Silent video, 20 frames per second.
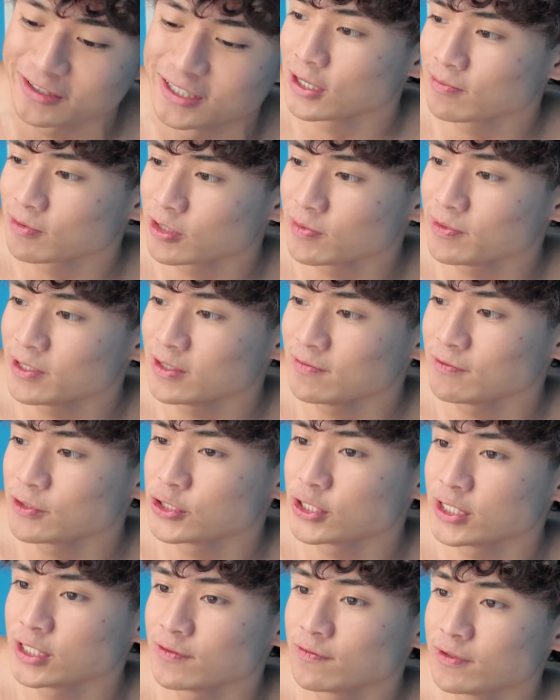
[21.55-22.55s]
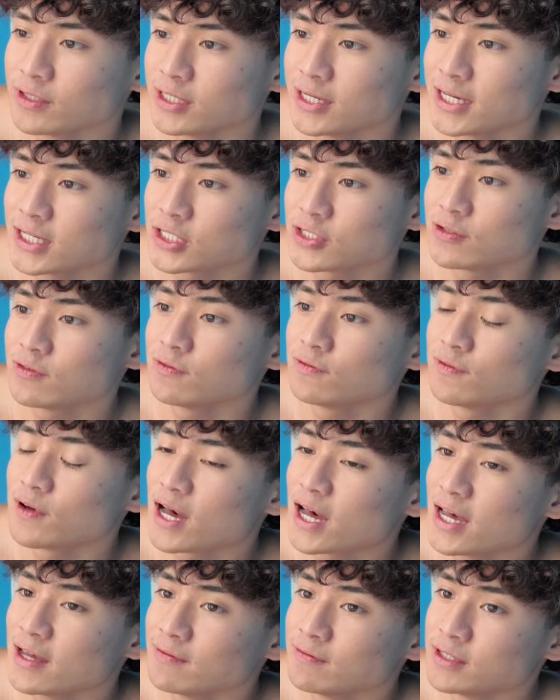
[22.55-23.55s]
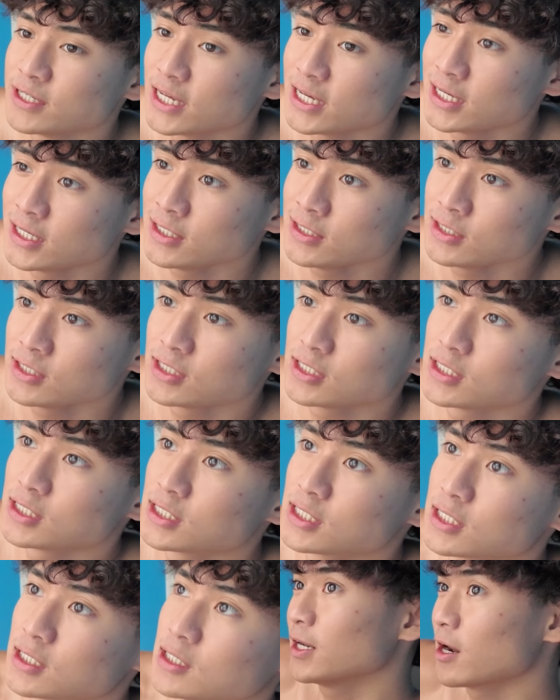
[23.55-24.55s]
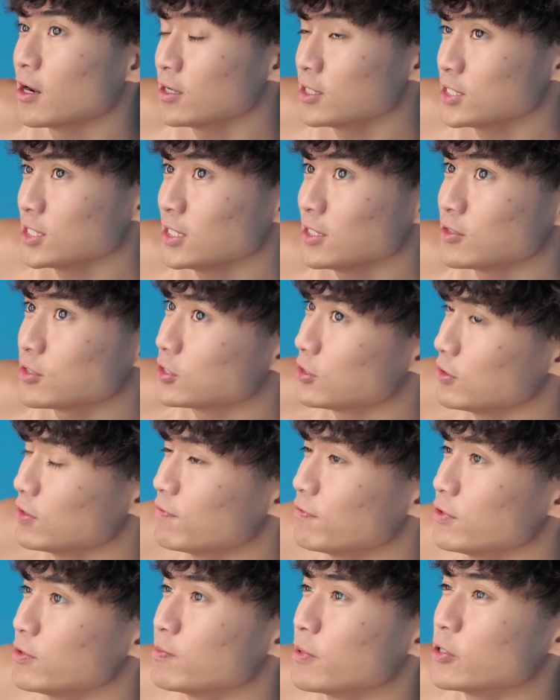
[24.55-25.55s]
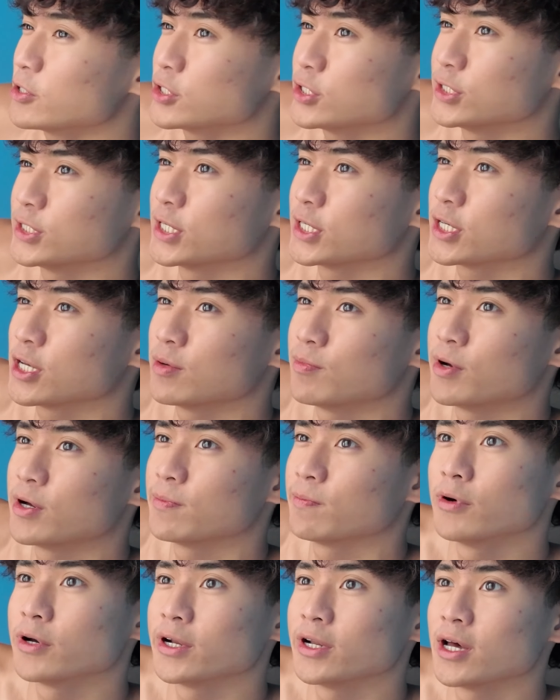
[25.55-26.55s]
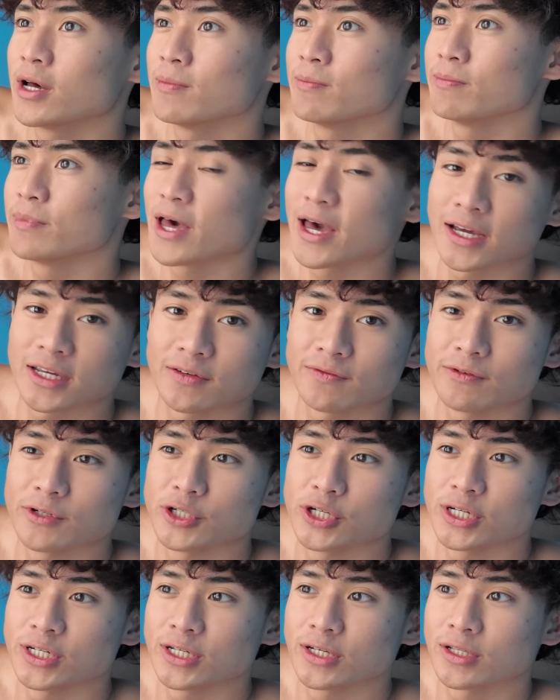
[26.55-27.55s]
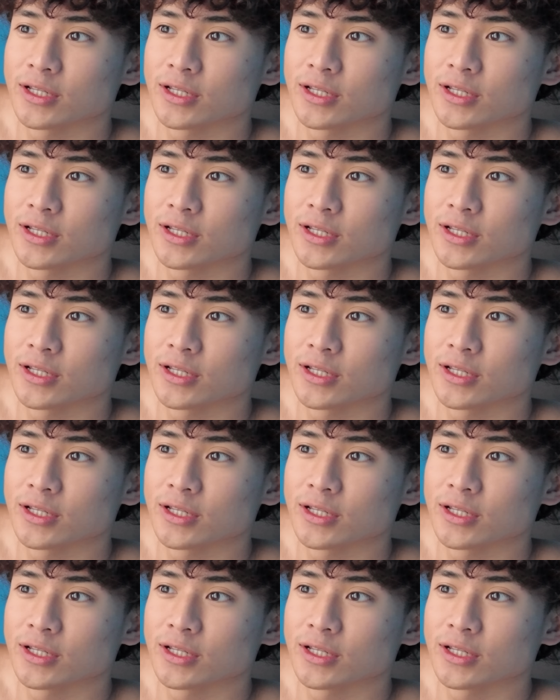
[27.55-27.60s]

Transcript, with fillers: So I'm gonna be in Virginia for the next 5 days. And honestly, there's two different emotions that come up when I'm back in Virginia.